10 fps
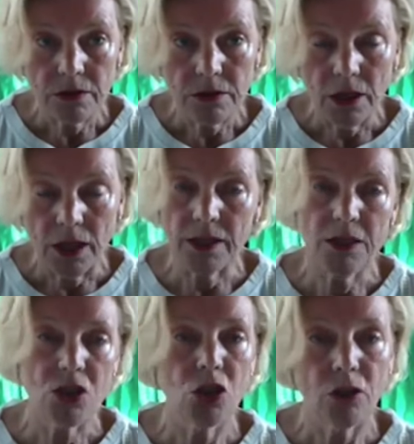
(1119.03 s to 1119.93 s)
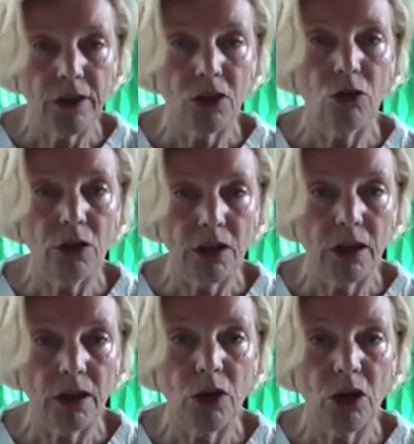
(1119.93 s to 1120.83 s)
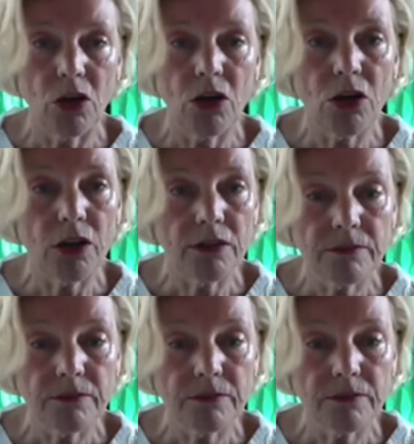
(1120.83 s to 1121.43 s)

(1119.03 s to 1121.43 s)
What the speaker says: And that's not the only thing we are.